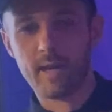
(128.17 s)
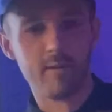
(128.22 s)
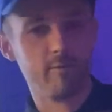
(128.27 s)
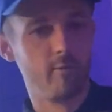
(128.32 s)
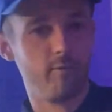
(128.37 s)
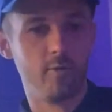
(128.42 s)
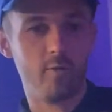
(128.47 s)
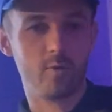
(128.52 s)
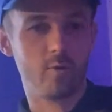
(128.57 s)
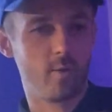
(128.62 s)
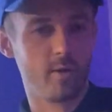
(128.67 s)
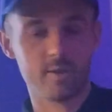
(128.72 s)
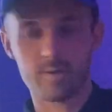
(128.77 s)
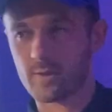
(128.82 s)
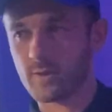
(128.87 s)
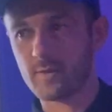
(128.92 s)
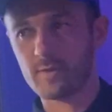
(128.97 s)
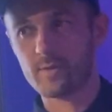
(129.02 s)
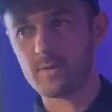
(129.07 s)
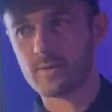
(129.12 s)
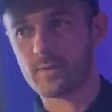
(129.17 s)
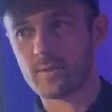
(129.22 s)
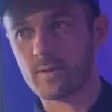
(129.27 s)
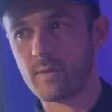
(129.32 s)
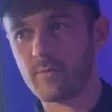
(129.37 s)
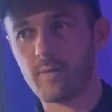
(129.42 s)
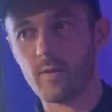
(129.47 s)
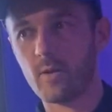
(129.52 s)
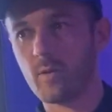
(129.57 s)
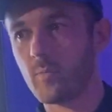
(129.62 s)
have a few questions
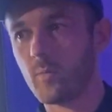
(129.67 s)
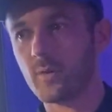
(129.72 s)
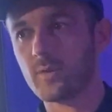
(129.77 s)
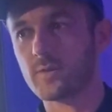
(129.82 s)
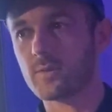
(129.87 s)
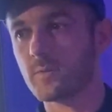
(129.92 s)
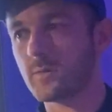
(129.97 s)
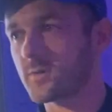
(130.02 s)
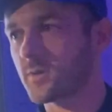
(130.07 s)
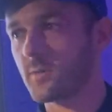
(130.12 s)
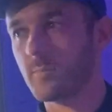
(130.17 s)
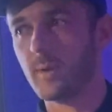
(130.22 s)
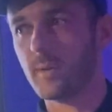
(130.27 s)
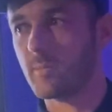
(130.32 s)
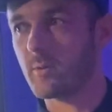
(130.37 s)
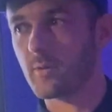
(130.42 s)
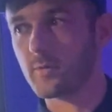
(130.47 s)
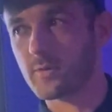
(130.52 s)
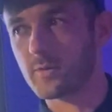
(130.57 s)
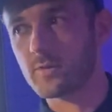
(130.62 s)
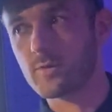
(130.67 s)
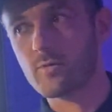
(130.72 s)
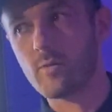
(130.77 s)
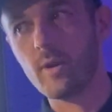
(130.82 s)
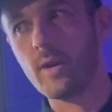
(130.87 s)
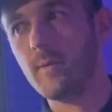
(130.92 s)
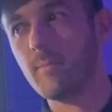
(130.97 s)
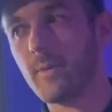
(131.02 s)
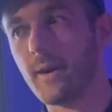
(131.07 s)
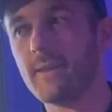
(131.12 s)
if anyone wants. Also, people on the
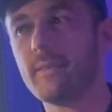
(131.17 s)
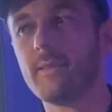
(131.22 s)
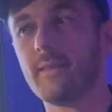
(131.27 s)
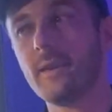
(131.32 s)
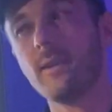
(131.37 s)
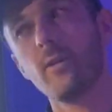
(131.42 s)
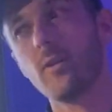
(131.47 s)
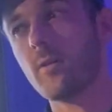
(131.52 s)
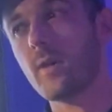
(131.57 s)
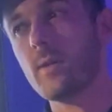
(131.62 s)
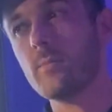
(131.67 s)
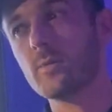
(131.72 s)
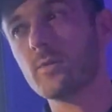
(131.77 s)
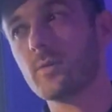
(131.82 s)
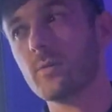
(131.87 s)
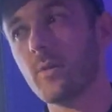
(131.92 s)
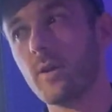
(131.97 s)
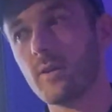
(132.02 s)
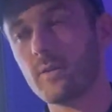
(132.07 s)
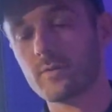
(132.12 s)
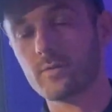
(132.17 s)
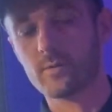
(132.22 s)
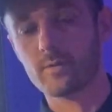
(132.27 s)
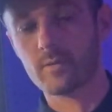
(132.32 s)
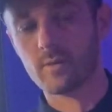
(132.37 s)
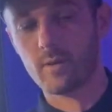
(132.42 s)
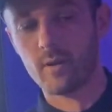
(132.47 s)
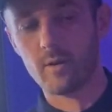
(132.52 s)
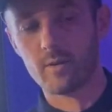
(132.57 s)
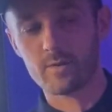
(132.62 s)
stream, I think you're able to
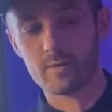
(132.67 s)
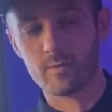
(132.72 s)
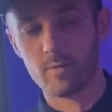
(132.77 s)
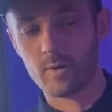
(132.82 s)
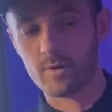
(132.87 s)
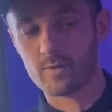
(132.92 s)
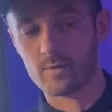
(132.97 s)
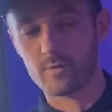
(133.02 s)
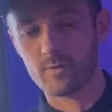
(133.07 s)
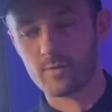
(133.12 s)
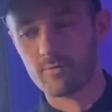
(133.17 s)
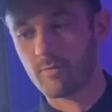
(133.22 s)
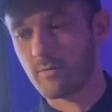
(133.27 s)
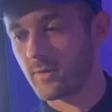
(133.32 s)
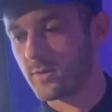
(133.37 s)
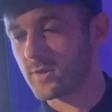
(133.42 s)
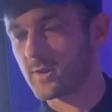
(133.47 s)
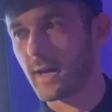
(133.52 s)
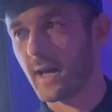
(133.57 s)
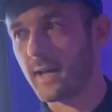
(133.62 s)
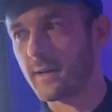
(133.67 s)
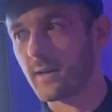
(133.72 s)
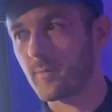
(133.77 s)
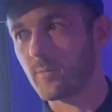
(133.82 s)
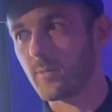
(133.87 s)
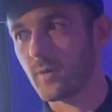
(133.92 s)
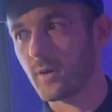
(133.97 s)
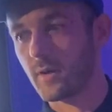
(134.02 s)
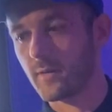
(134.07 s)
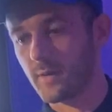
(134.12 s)
ask questions through the chat,
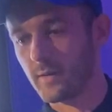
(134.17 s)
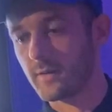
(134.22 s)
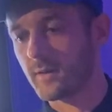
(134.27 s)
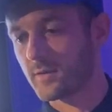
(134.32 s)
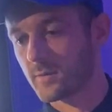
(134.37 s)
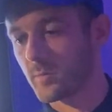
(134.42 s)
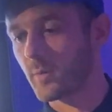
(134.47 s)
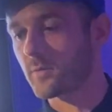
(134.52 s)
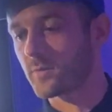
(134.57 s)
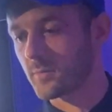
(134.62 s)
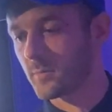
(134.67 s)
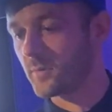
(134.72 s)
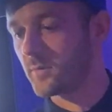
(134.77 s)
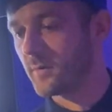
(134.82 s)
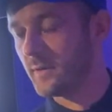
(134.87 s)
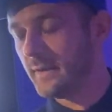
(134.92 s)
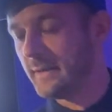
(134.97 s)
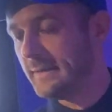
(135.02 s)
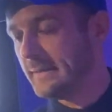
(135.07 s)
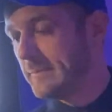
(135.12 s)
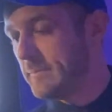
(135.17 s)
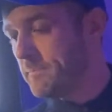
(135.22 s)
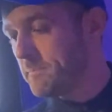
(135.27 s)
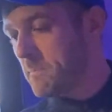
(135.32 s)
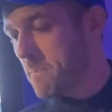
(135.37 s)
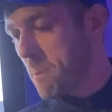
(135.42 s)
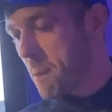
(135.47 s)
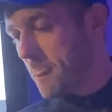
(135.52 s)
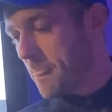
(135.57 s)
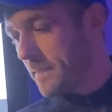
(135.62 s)
and I think that's possible.
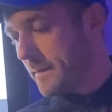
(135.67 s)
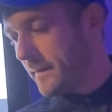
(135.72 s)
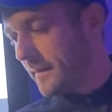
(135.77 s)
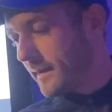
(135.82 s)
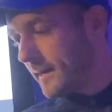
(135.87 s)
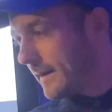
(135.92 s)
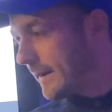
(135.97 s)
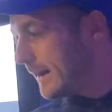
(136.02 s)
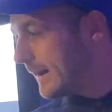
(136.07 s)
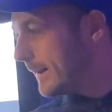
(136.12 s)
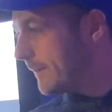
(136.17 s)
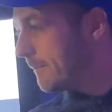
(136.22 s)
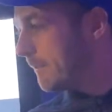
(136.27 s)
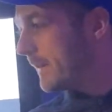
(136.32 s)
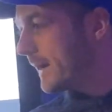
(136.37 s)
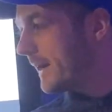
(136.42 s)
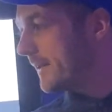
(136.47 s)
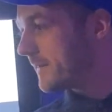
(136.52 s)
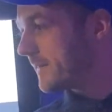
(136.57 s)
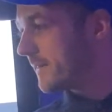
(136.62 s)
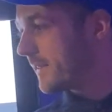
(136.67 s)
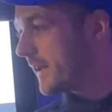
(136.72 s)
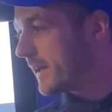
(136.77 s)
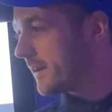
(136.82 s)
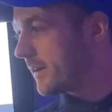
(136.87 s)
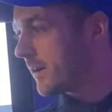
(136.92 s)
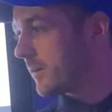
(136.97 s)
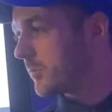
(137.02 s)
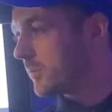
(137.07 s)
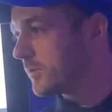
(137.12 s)
And then
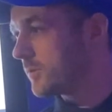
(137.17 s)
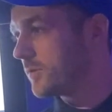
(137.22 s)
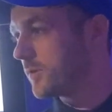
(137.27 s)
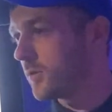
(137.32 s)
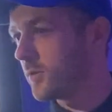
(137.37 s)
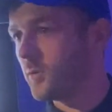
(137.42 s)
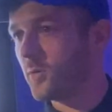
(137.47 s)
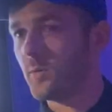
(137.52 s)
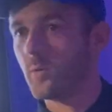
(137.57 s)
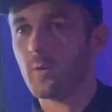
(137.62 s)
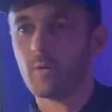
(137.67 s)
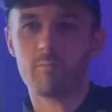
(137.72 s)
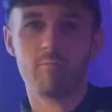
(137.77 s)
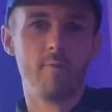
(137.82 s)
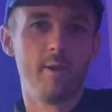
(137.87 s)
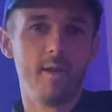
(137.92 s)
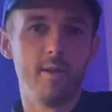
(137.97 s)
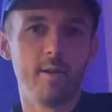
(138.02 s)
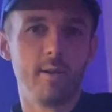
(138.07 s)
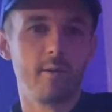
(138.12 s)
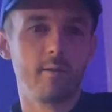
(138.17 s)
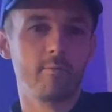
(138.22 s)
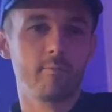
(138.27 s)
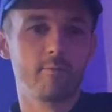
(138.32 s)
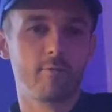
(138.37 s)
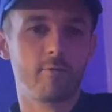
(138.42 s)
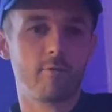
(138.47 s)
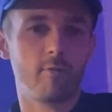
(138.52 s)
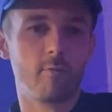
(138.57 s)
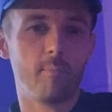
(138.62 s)
I will do a reading
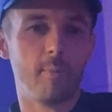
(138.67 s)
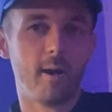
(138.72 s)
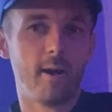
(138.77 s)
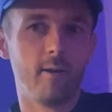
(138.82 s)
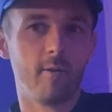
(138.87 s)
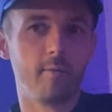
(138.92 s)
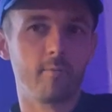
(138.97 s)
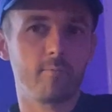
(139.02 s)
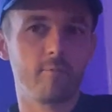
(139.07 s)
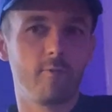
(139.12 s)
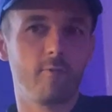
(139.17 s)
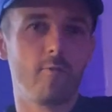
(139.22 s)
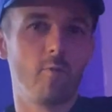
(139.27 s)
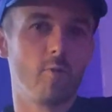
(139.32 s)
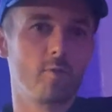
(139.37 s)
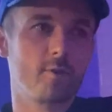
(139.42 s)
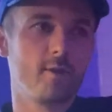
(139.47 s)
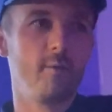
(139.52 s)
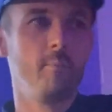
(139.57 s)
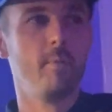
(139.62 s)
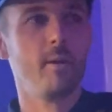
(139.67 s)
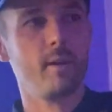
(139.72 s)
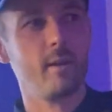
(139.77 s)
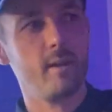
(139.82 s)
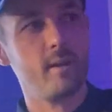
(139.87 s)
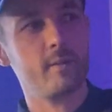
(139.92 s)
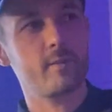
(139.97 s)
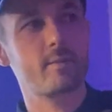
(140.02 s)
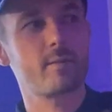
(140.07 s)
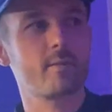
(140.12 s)
for about 40
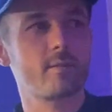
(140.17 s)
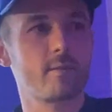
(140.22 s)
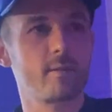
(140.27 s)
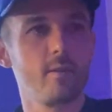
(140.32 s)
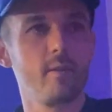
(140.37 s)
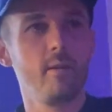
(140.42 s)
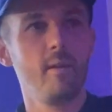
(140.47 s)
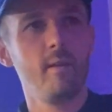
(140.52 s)
minutes,